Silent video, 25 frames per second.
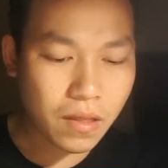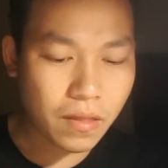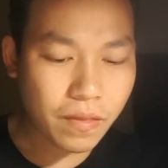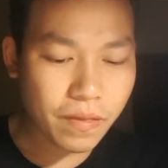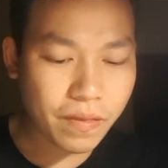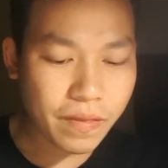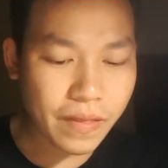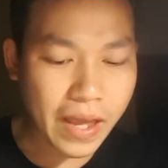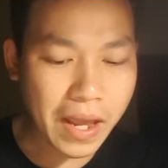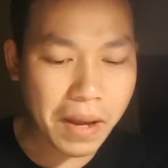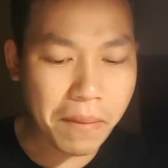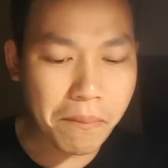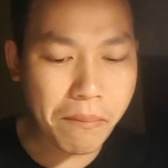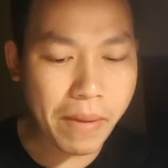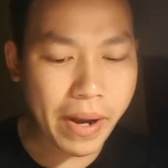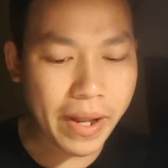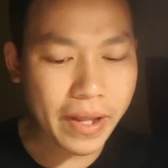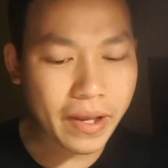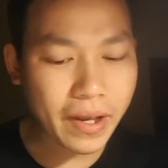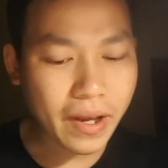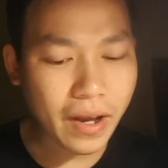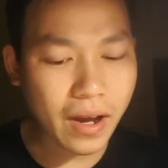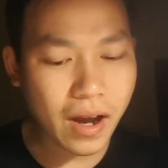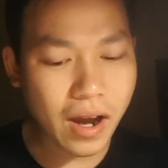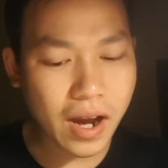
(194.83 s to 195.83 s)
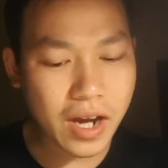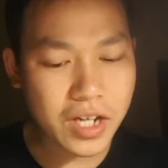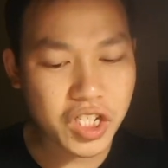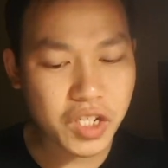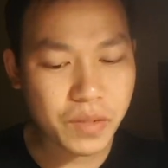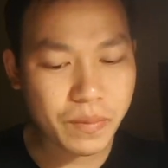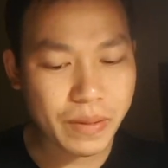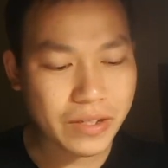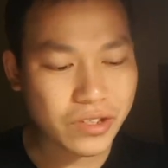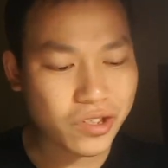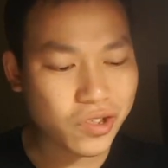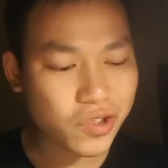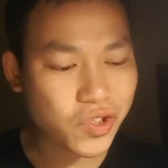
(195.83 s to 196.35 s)
There are many kinds
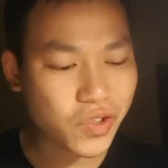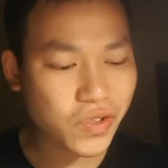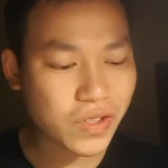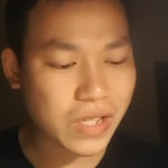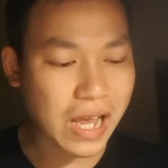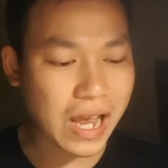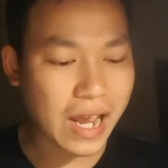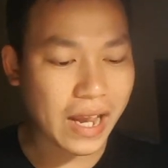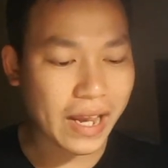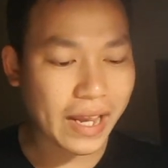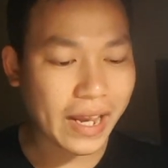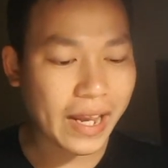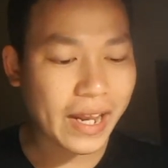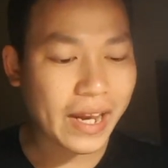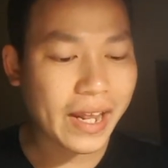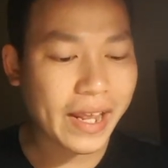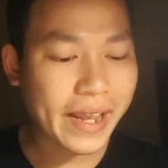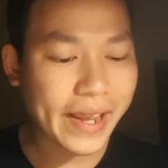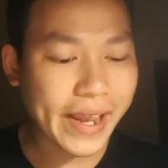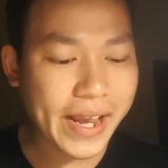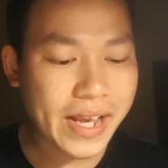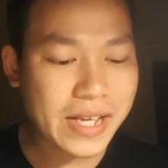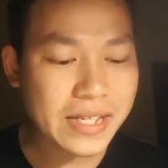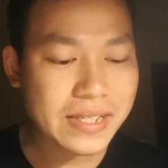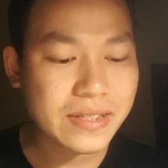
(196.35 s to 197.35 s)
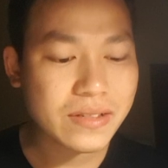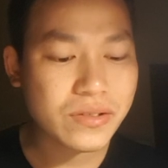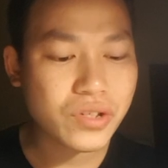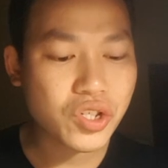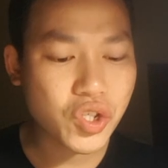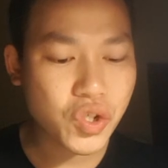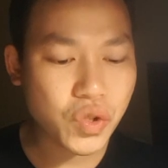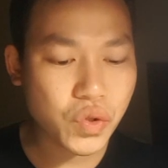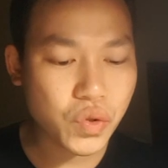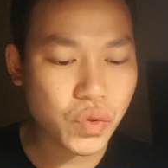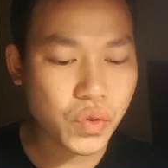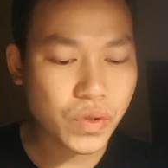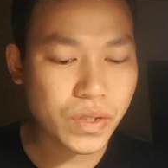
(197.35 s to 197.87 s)
of exercise. It is easy
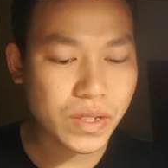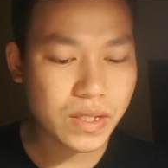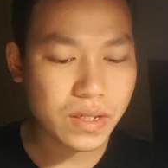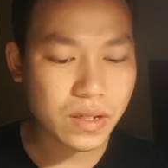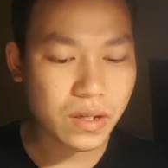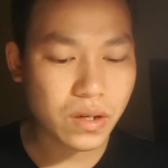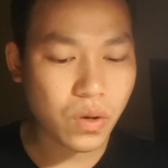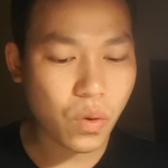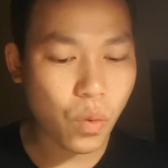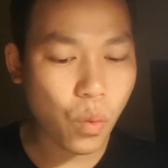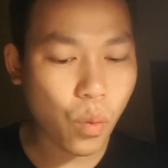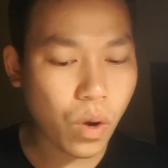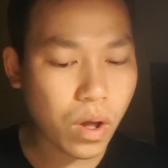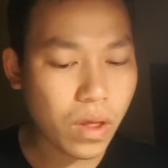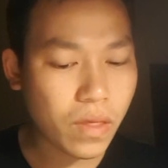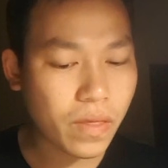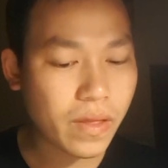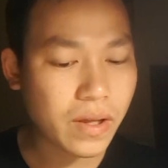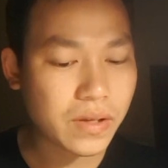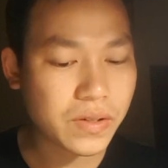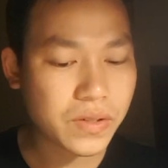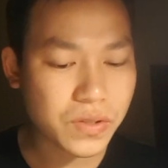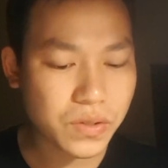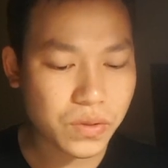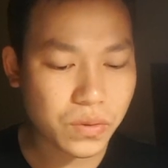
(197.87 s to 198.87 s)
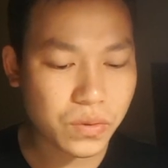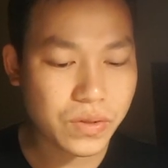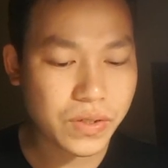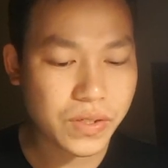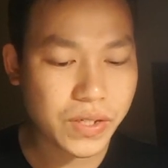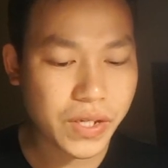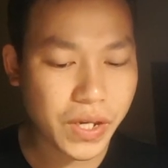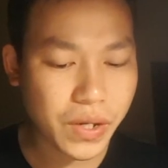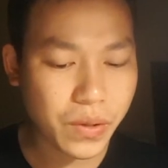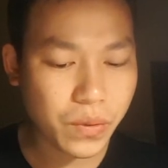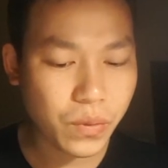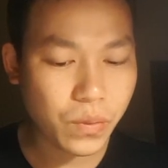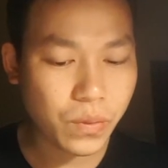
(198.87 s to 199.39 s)
to choose one that suits
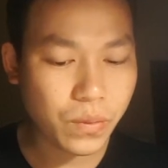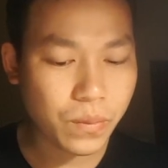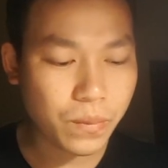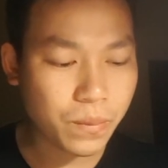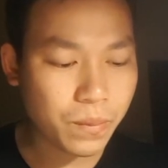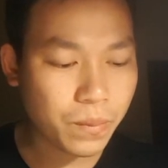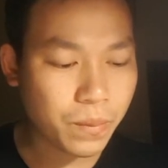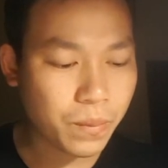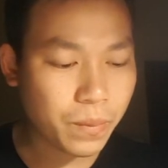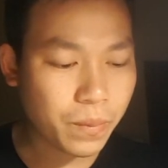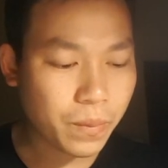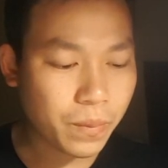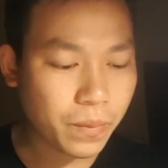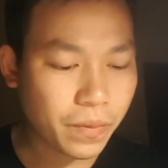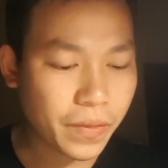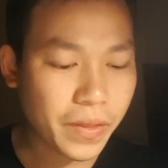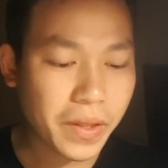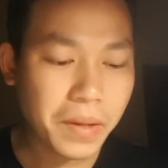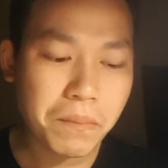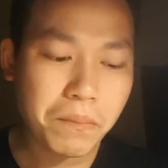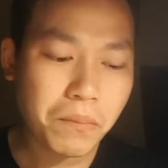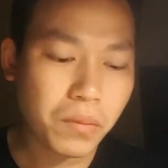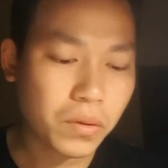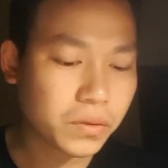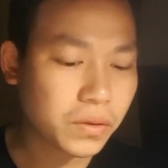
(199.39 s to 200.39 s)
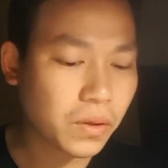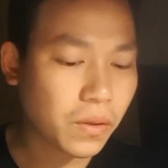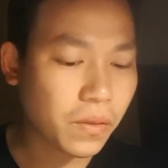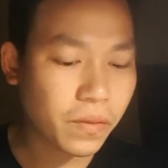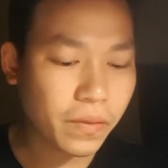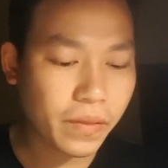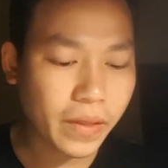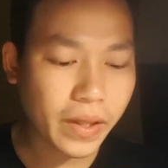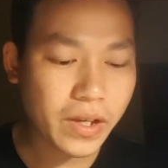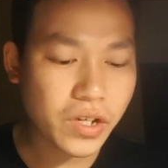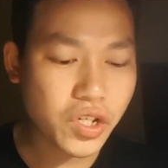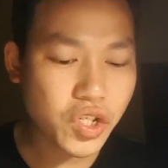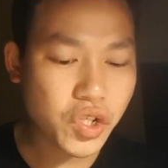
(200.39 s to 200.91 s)
you. The important
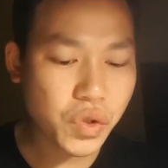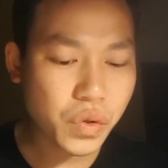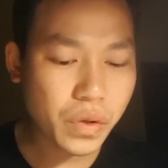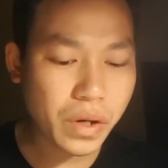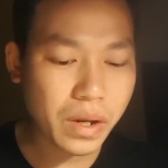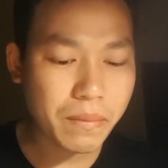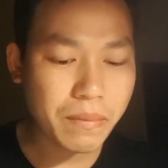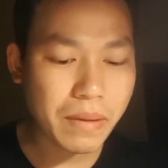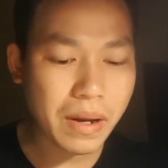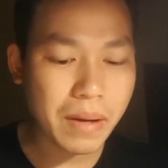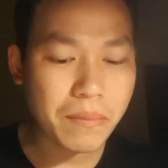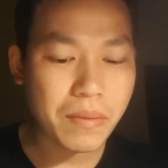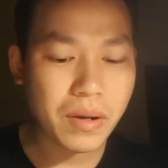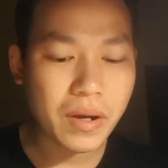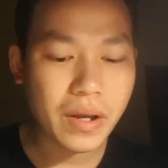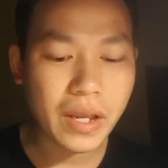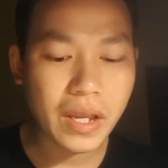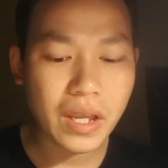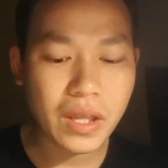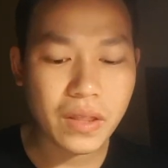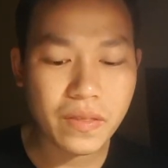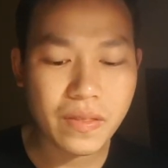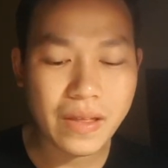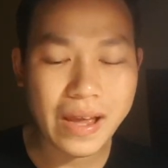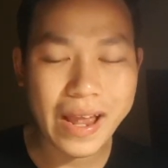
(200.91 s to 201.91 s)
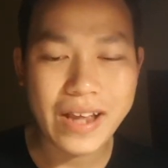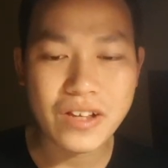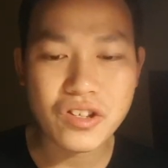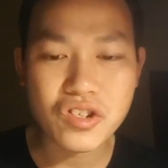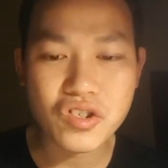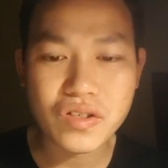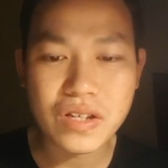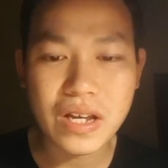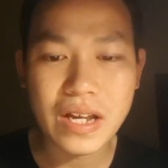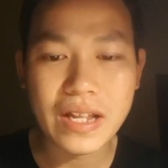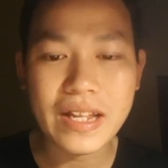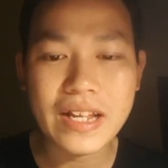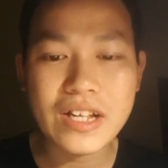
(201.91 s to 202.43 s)
thing to remember is that
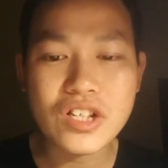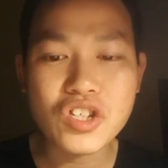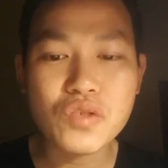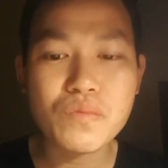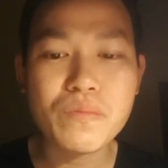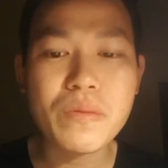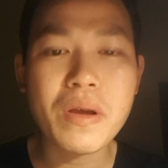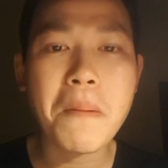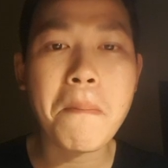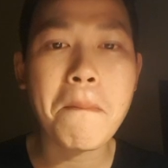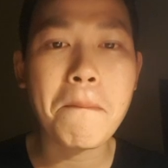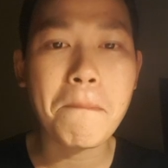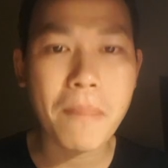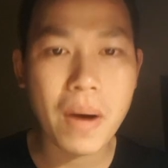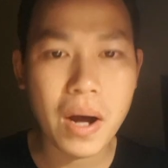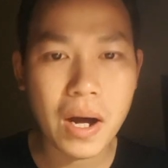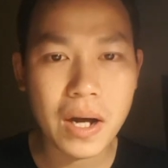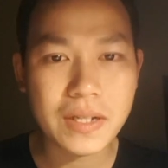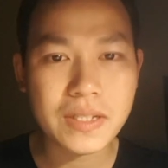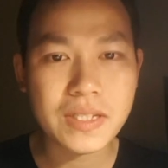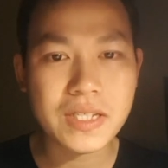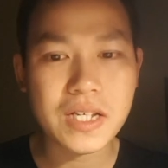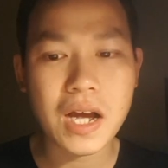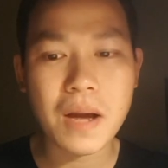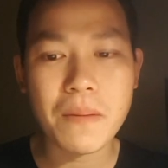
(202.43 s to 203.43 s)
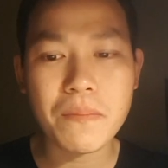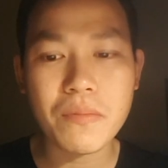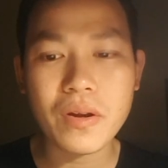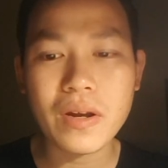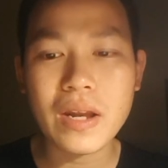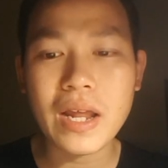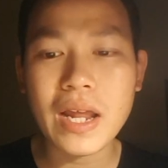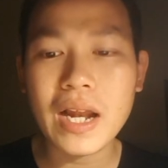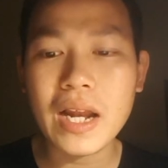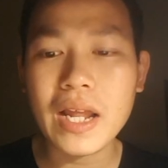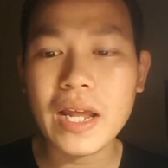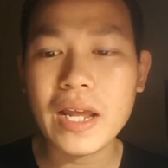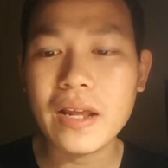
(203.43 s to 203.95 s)
exercise needs to be part of your
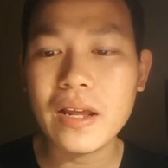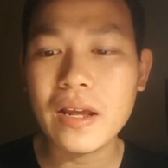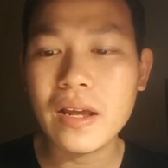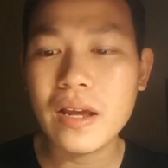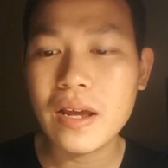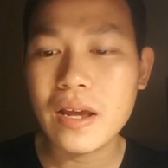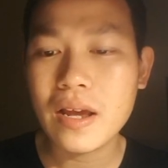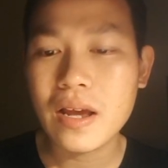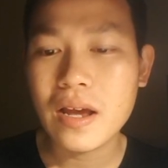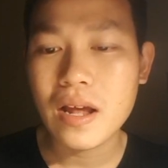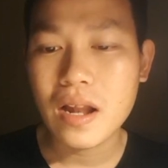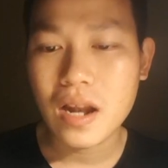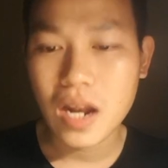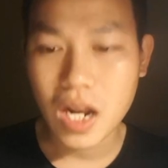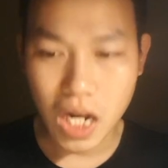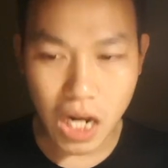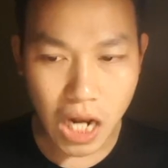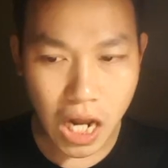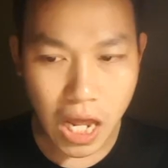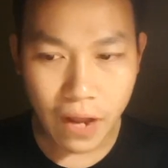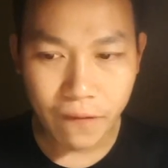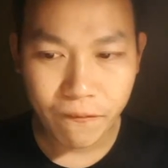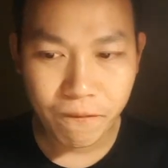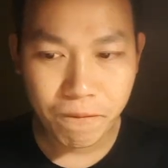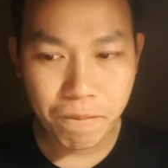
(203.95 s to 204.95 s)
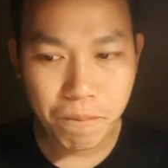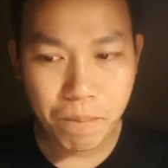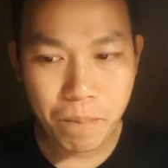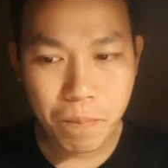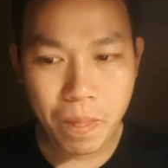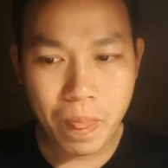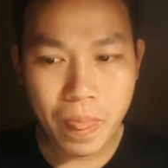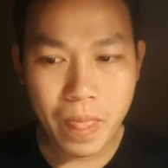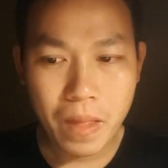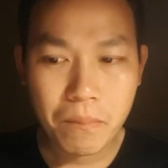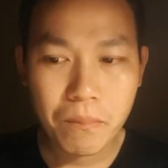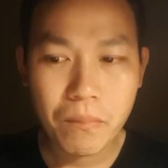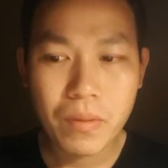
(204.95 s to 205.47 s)
daily life.
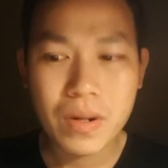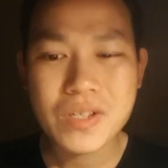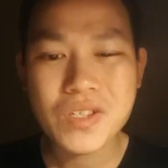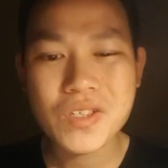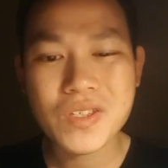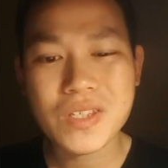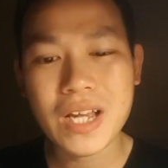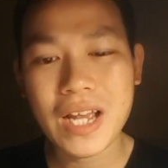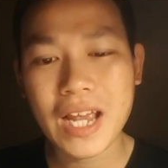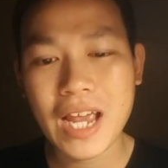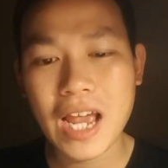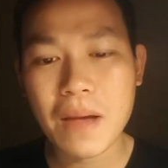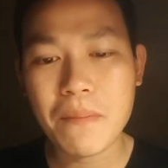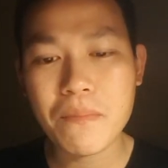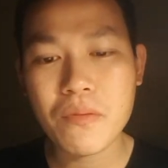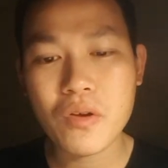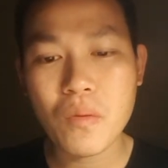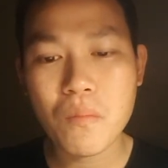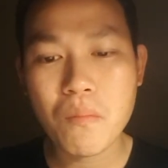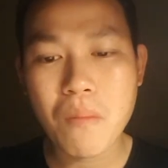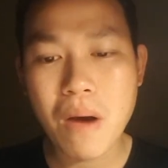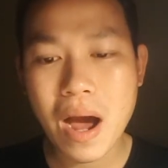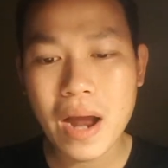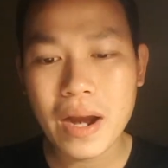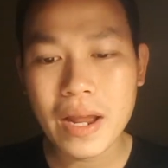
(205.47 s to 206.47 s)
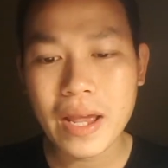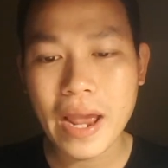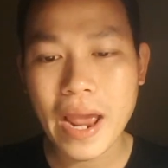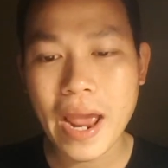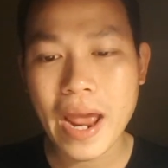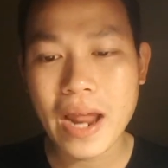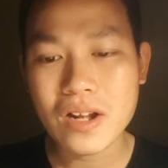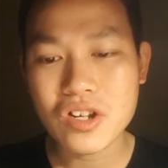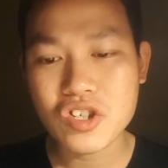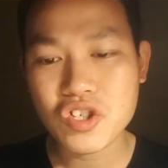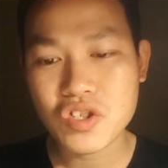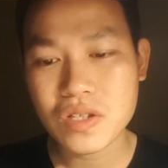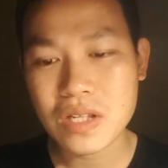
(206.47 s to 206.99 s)
Please take care of your body
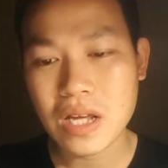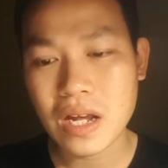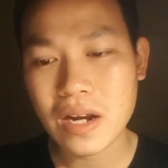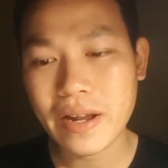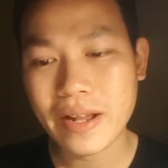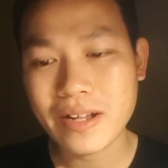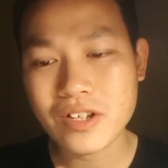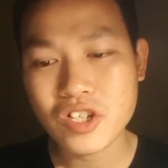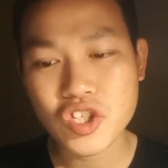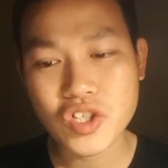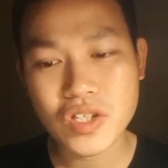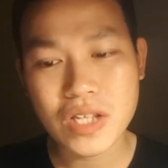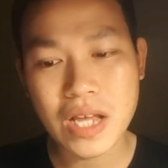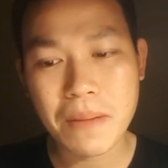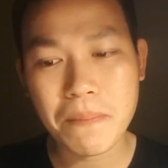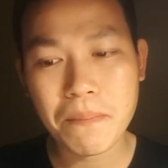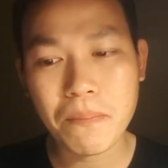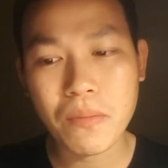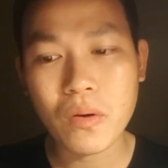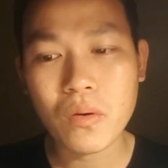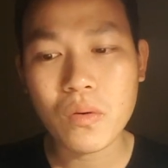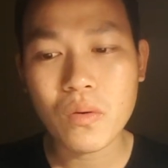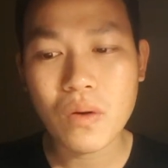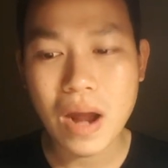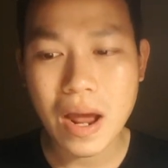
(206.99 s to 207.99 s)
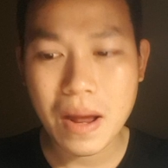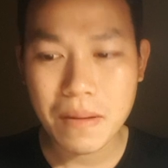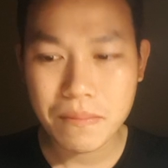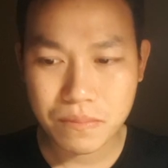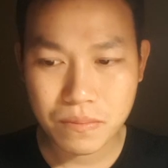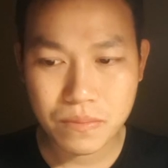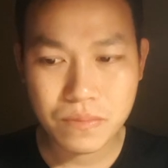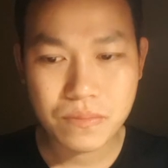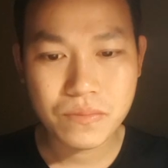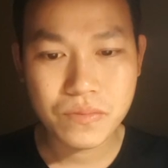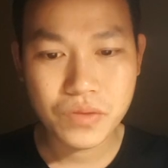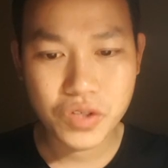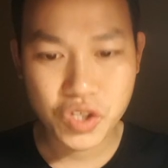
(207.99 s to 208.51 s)
and start an exercise program
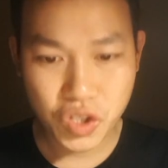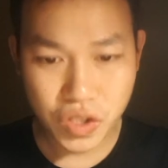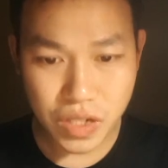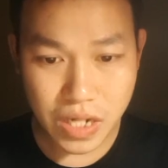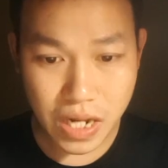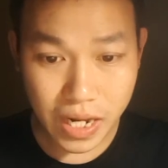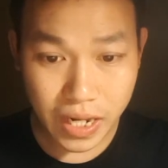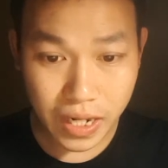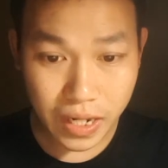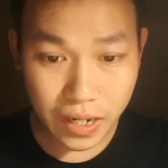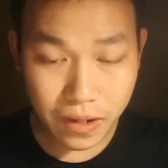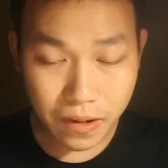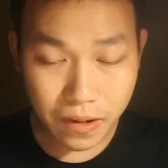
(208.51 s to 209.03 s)
each day.